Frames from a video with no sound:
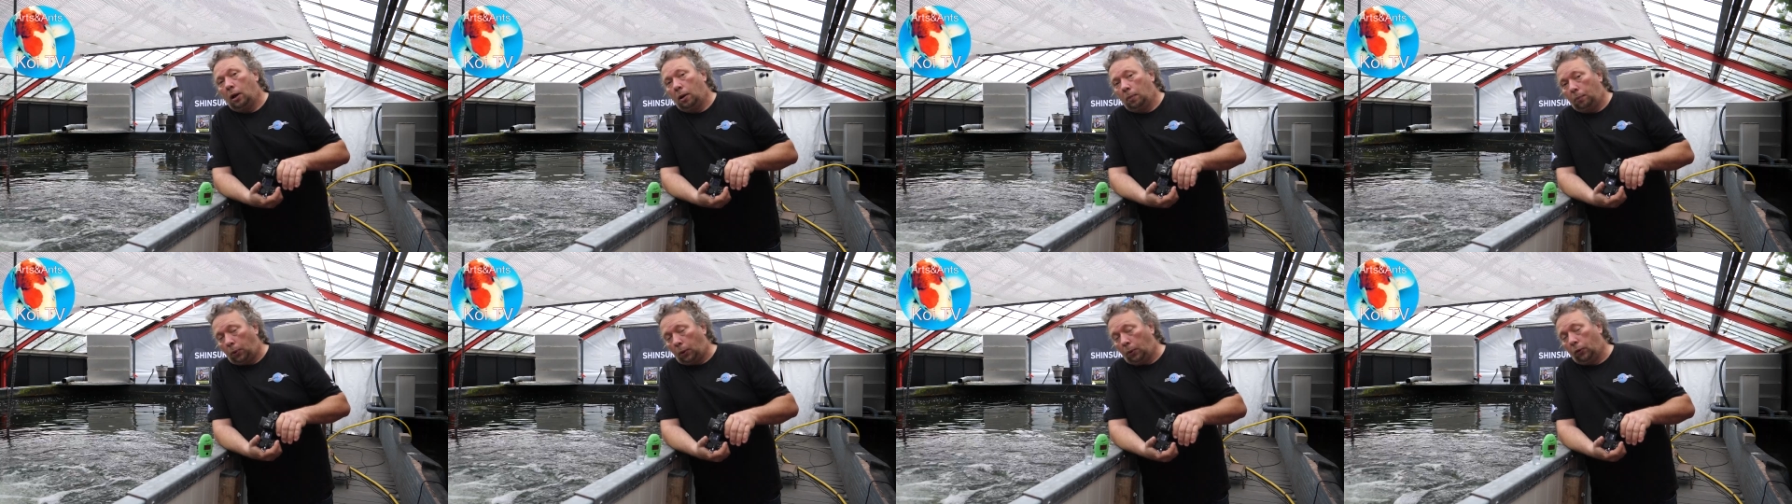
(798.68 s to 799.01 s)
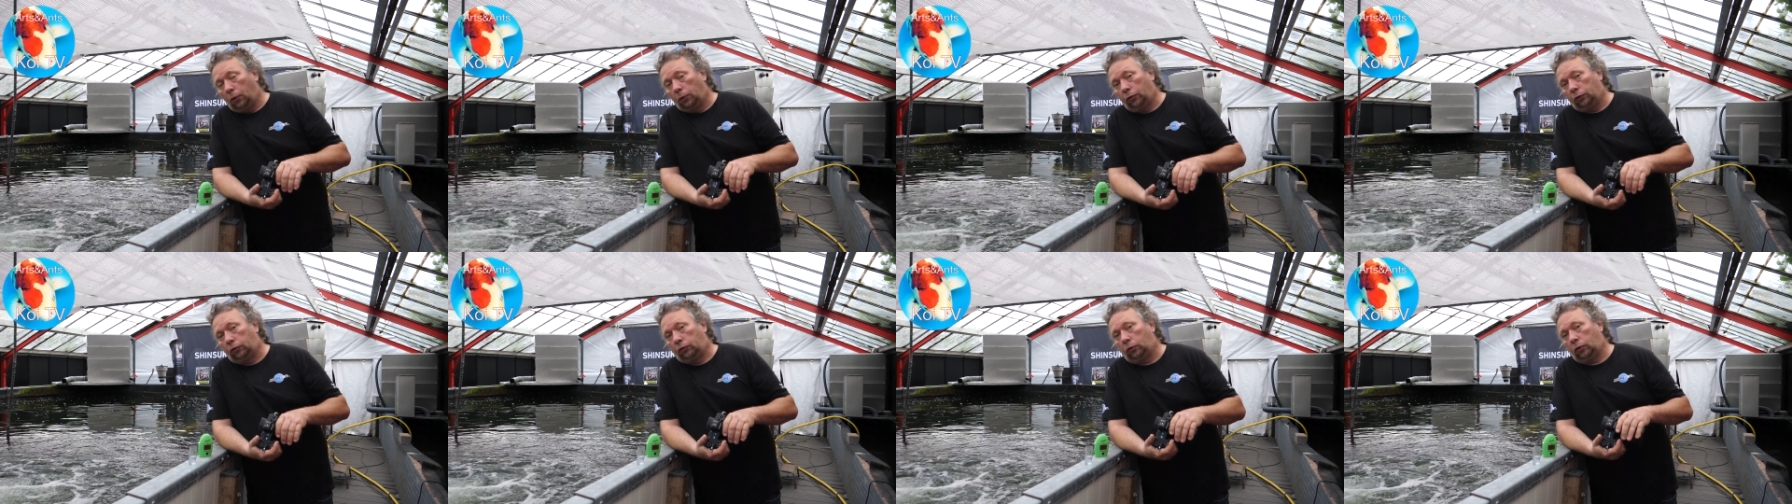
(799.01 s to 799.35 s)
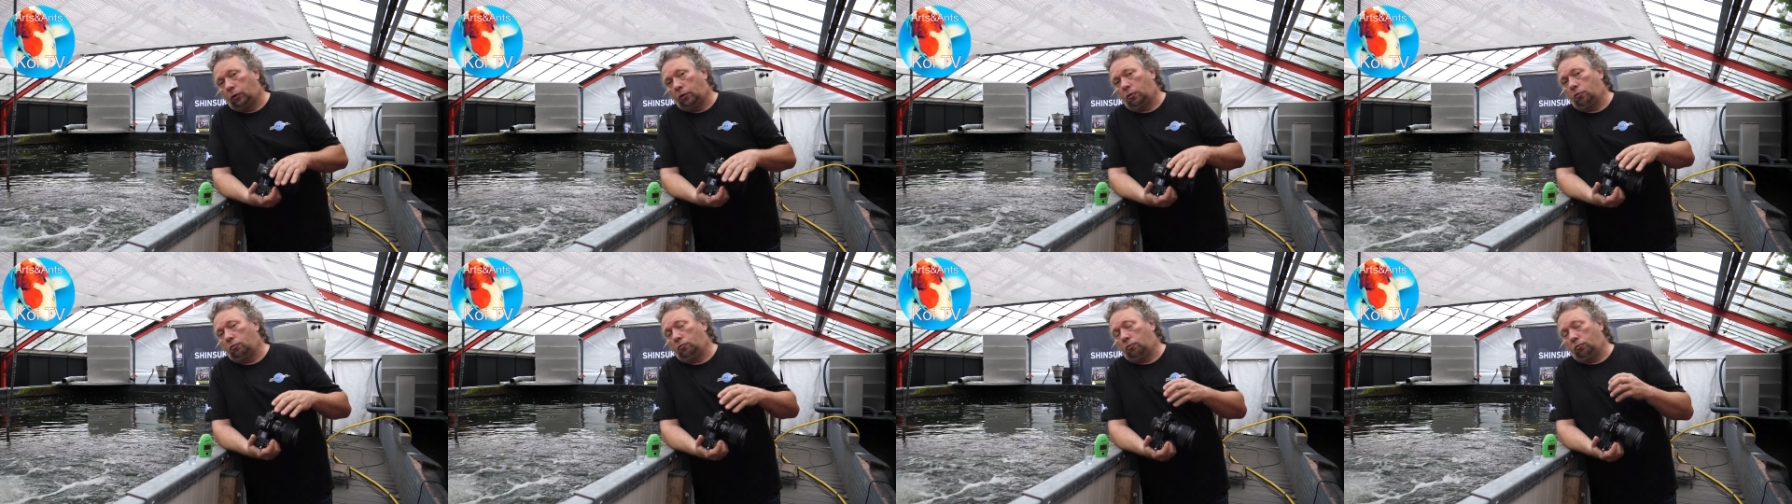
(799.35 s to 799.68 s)
pond
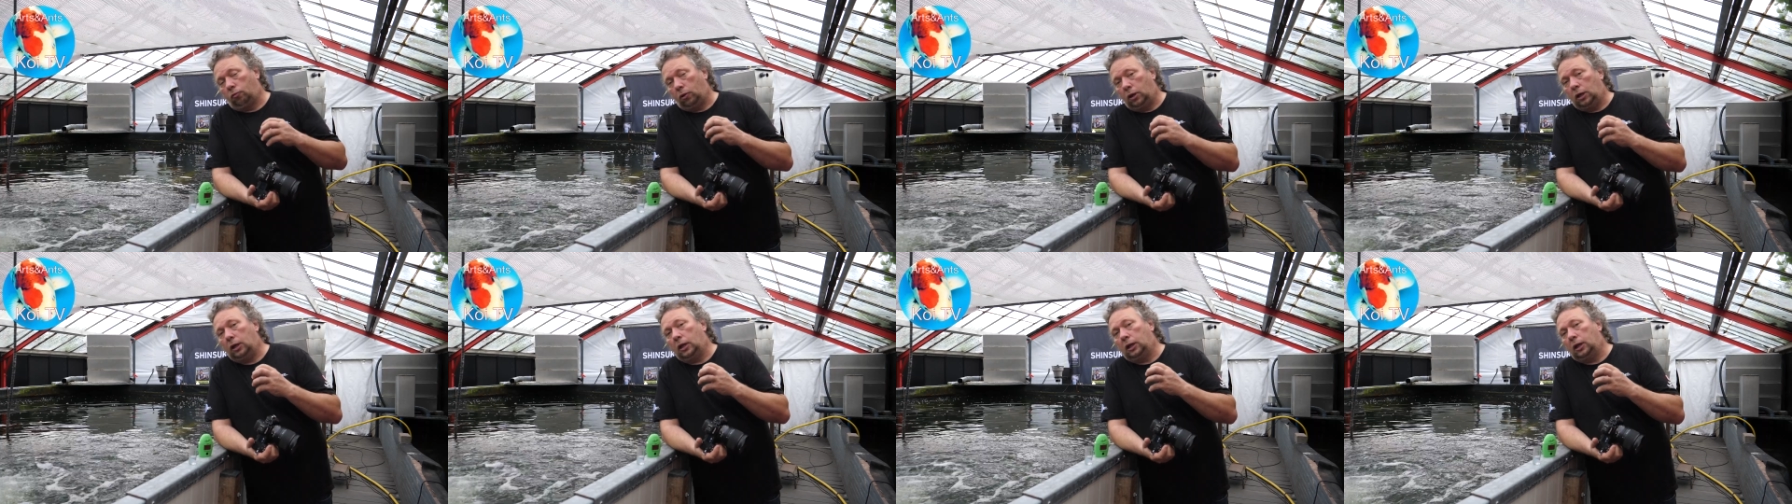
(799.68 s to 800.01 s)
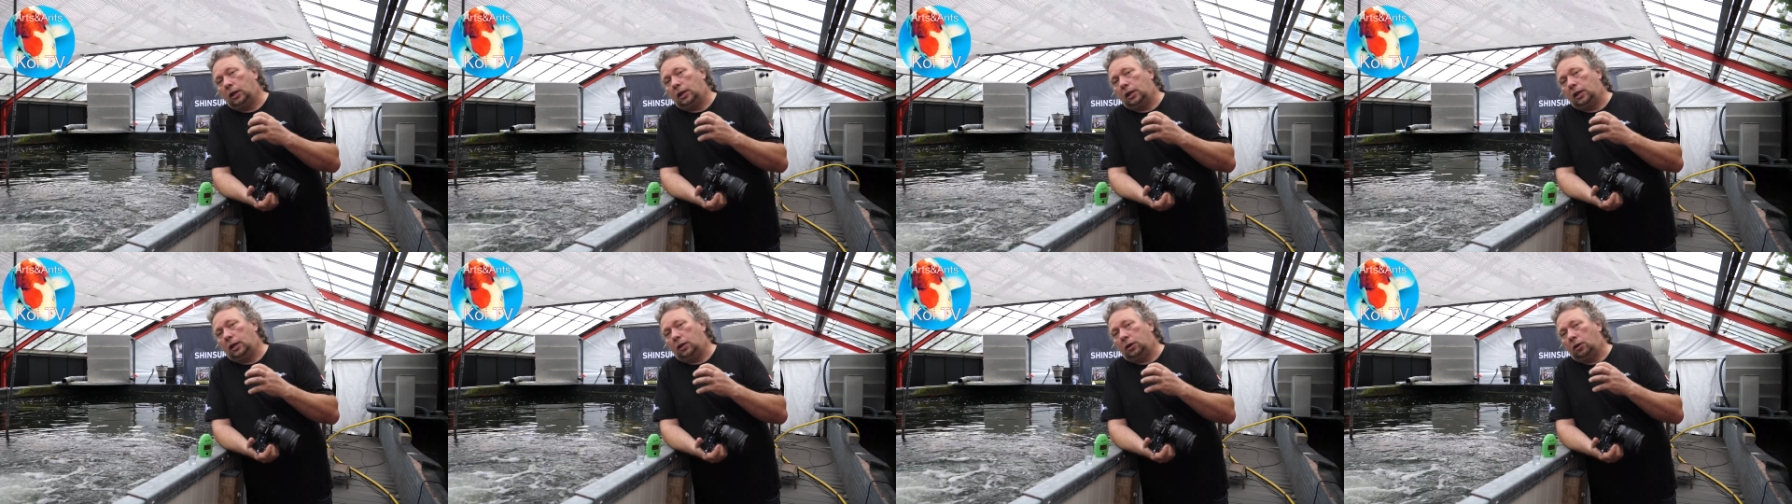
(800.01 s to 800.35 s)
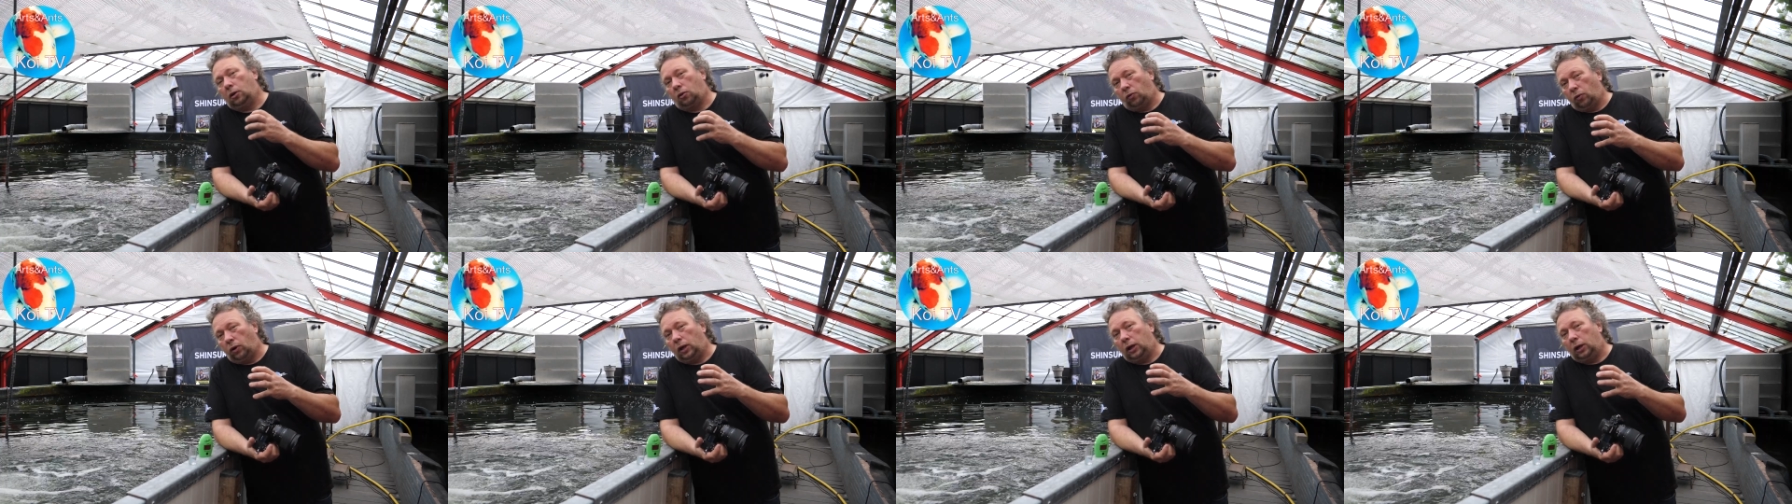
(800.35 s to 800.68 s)
really
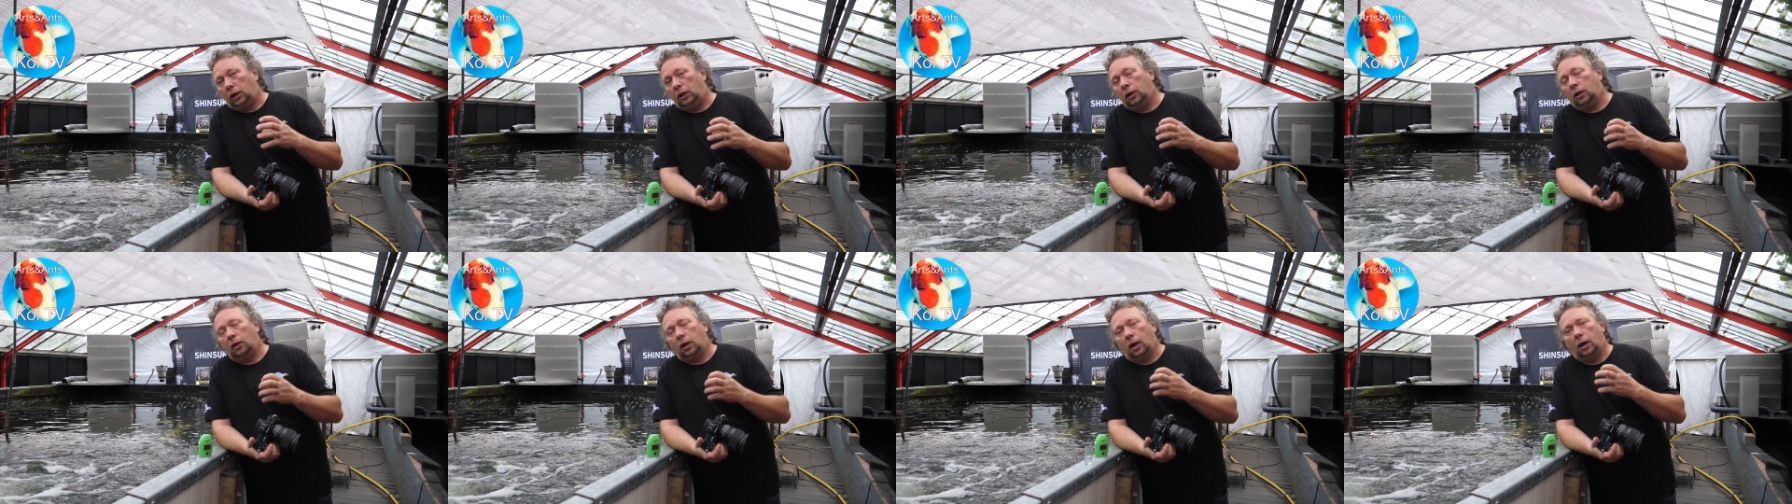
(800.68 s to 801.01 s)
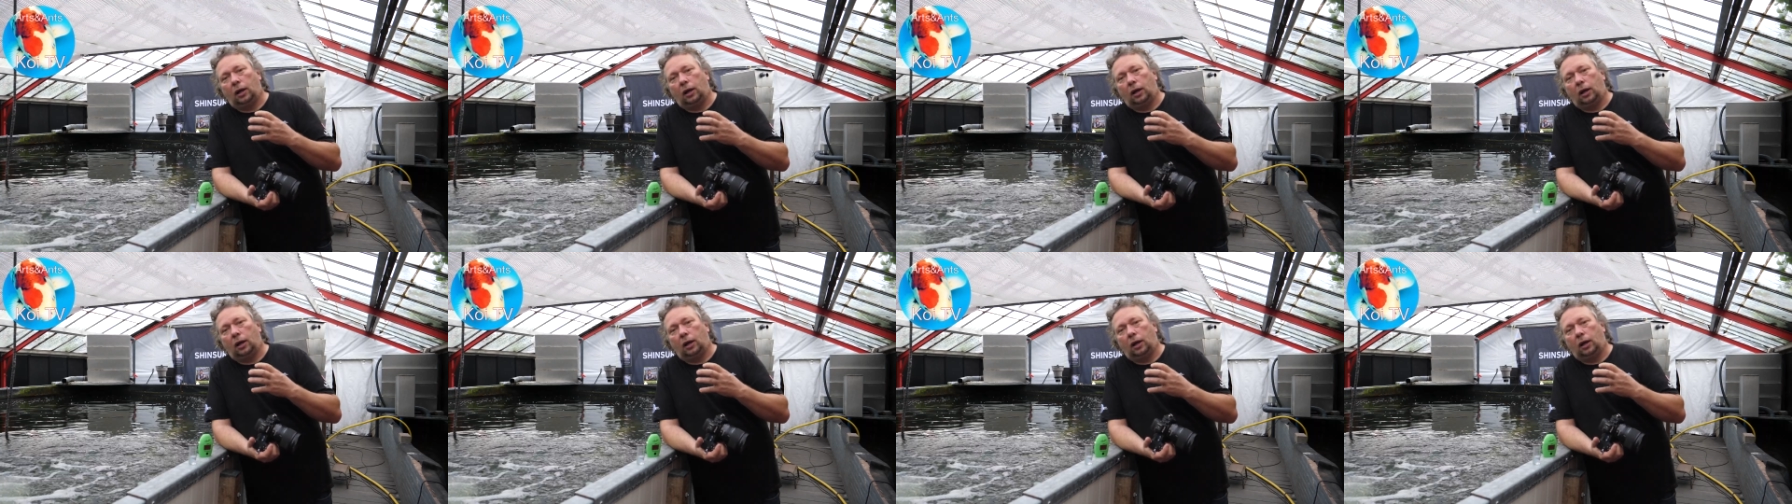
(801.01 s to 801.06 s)
green,